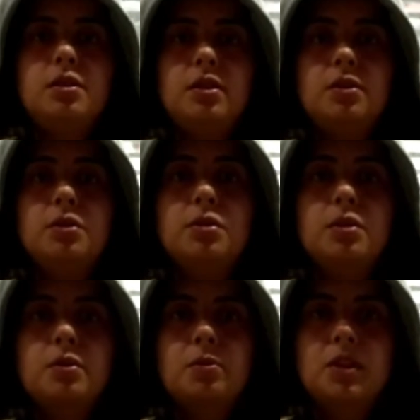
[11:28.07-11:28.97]
You
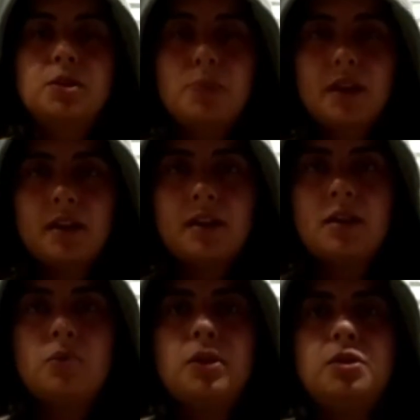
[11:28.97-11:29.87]
when
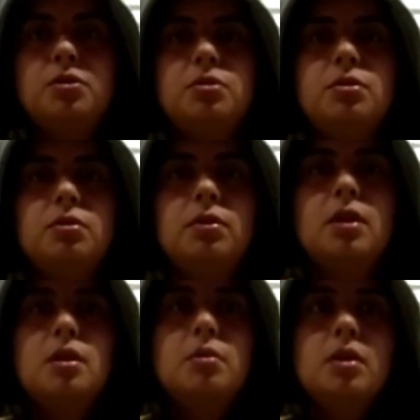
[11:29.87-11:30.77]
speaking, when you
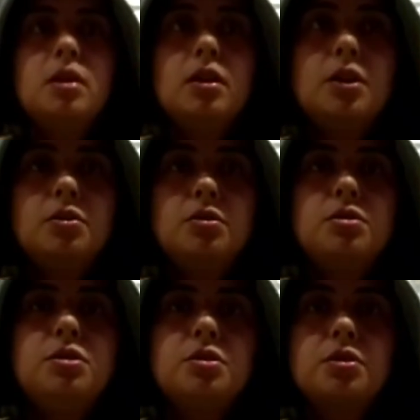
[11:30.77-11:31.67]

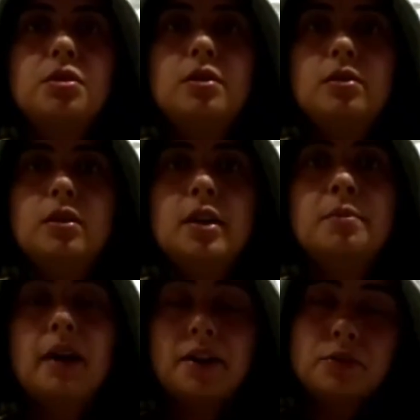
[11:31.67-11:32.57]
use your
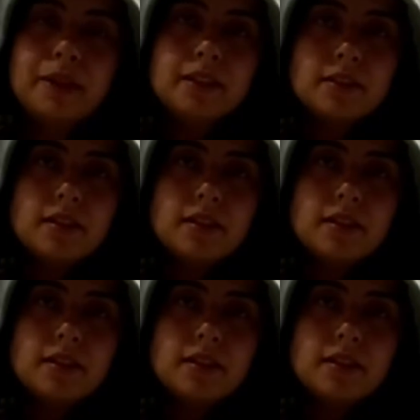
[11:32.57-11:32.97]
environment.